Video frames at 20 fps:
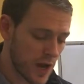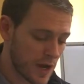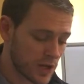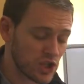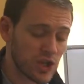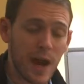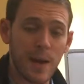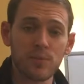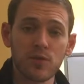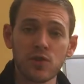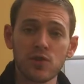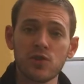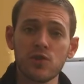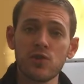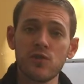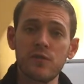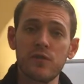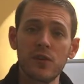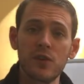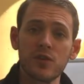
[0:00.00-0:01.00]
chapter
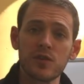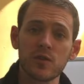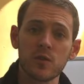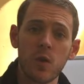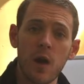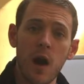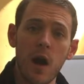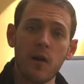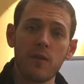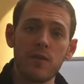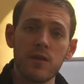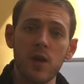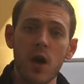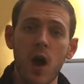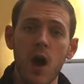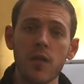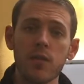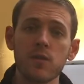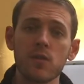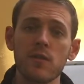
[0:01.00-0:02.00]
2, verse 12, the
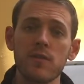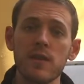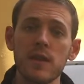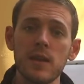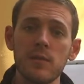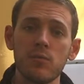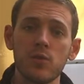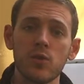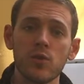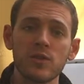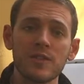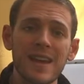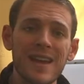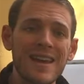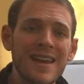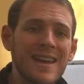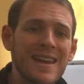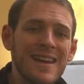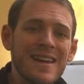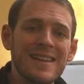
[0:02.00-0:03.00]
author of Hebrews
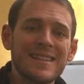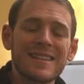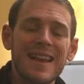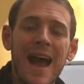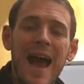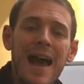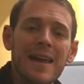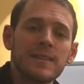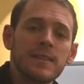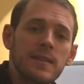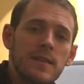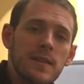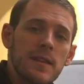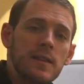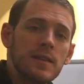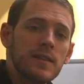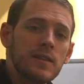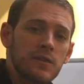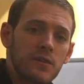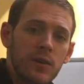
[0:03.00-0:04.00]
ties
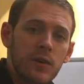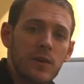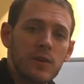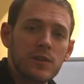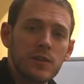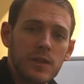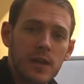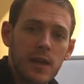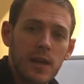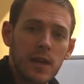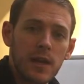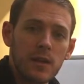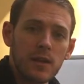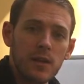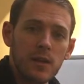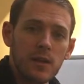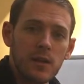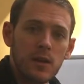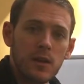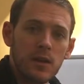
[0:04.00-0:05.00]
this verse in
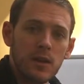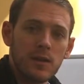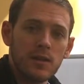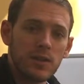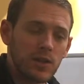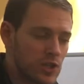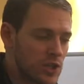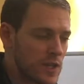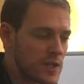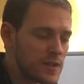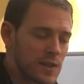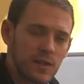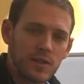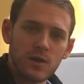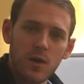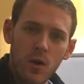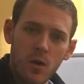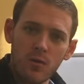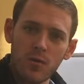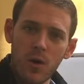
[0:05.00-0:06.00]
to
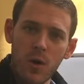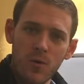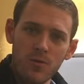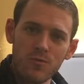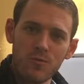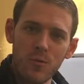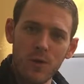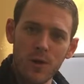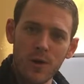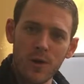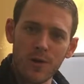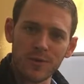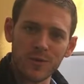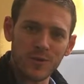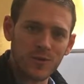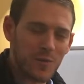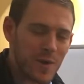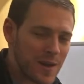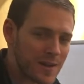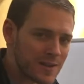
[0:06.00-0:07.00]
Jesus' own words,
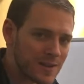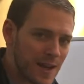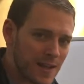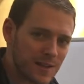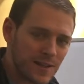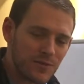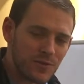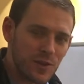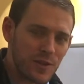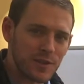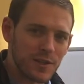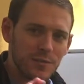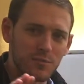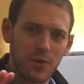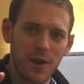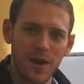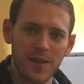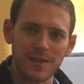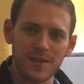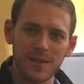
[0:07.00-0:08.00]
which makes sense if Jesus
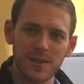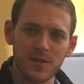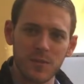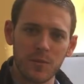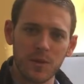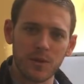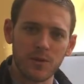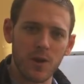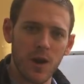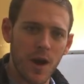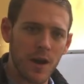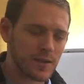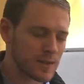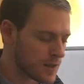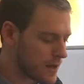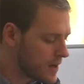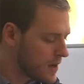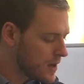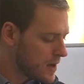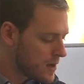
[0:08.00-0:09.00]
prays this from the cross.
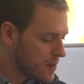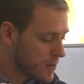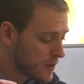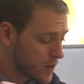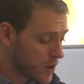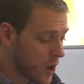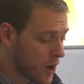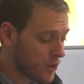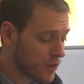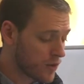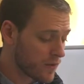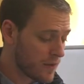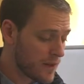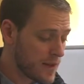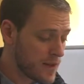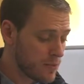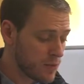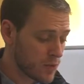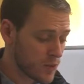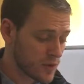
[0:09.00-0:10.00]
But the author of
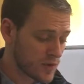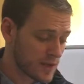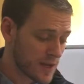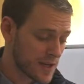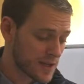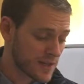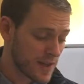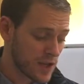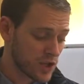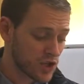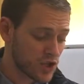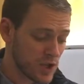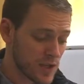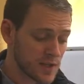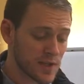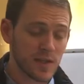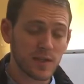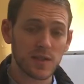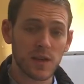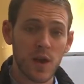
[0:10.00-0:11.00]
Hebrews says that
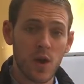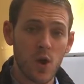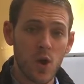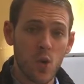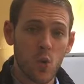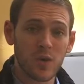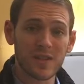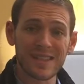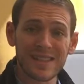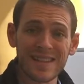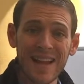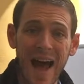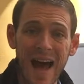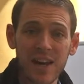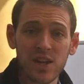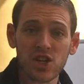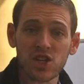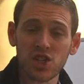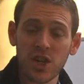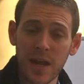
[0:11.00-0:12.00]
Jesus was
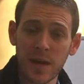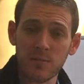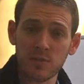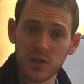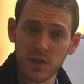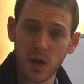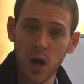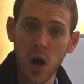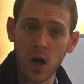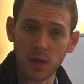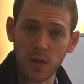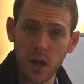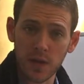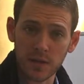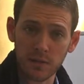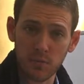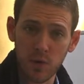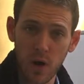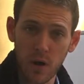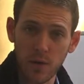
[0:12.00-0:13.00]
not ashamed to call
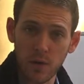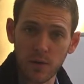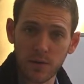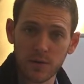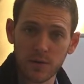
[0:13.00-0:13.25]
us brothers,